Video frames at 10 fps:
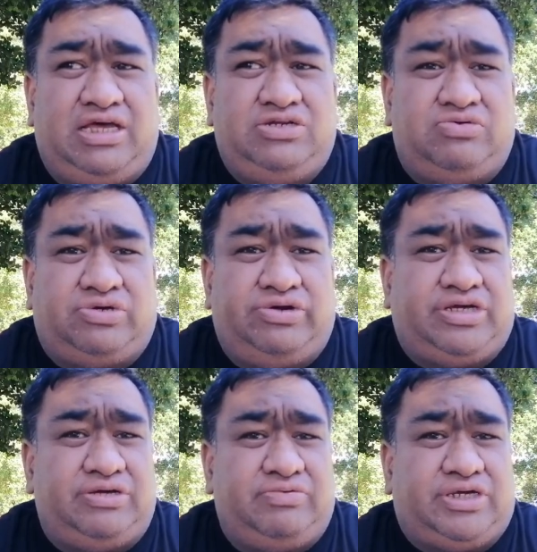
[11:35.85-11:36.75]
indoor
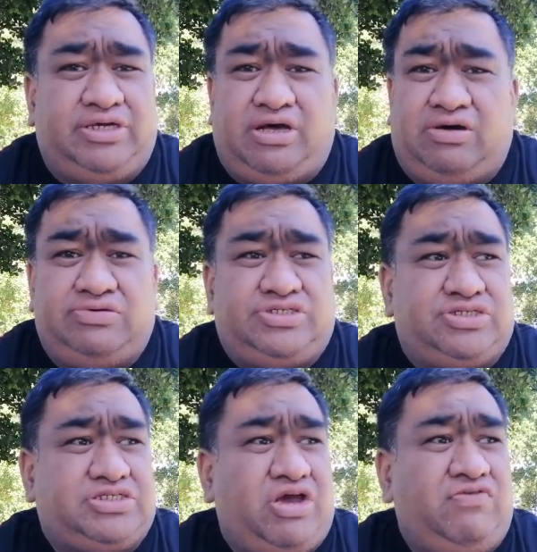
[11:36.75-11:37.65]
cricket wicket, I was
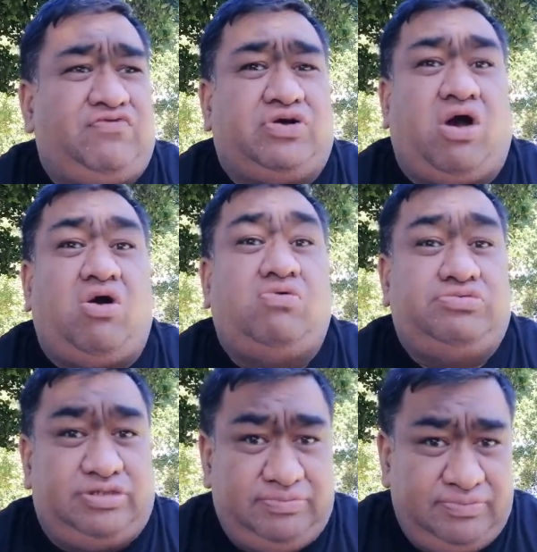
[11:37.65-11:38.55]
just going for gold.